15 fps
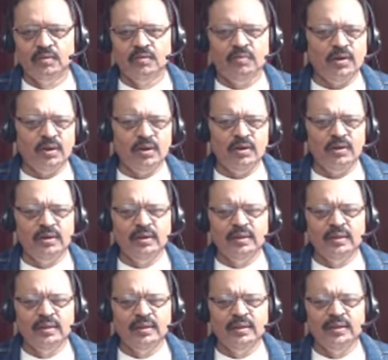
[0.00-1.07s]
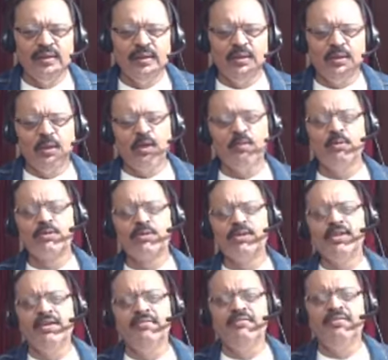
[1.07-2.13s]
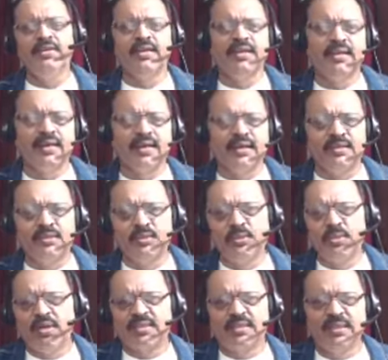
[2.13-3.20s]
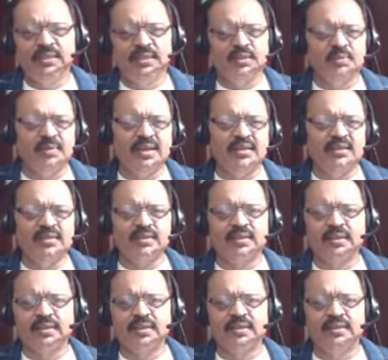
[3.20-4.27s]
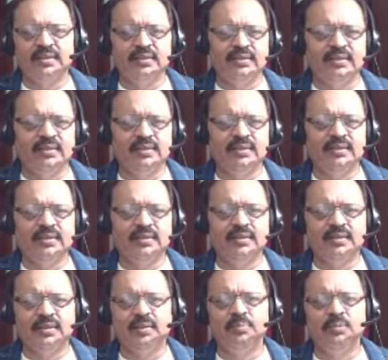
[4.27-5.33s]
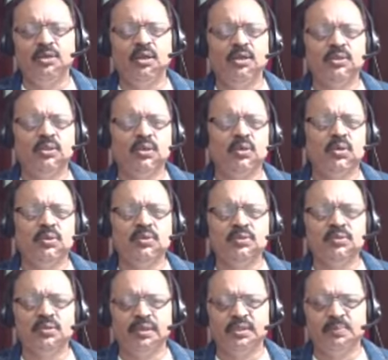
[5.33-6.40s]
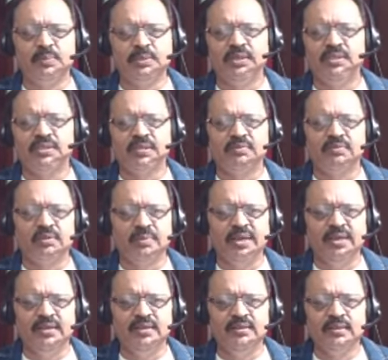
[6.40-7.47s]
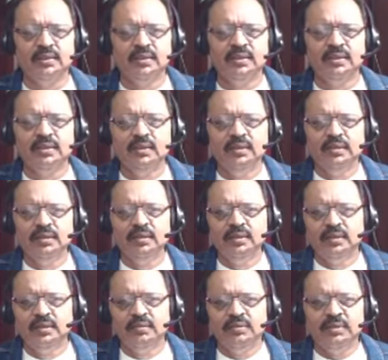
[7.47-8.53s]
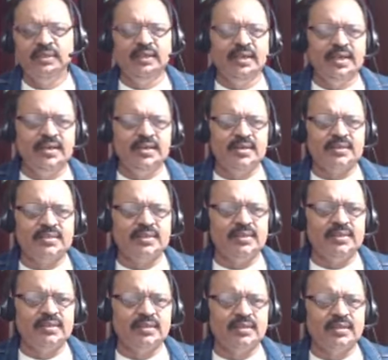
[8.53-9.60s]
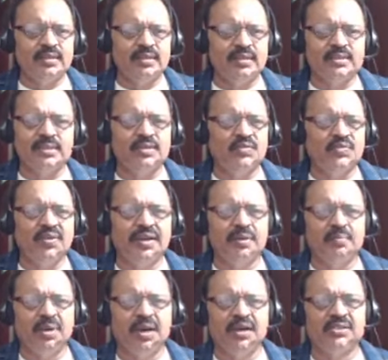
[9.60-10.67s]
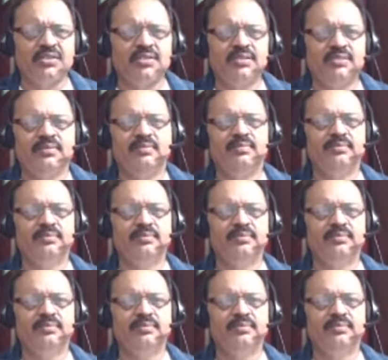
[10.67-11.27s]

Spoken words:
For almost in every case, you ask any romantic couple or your own experience of romance, for the end result isn't very much.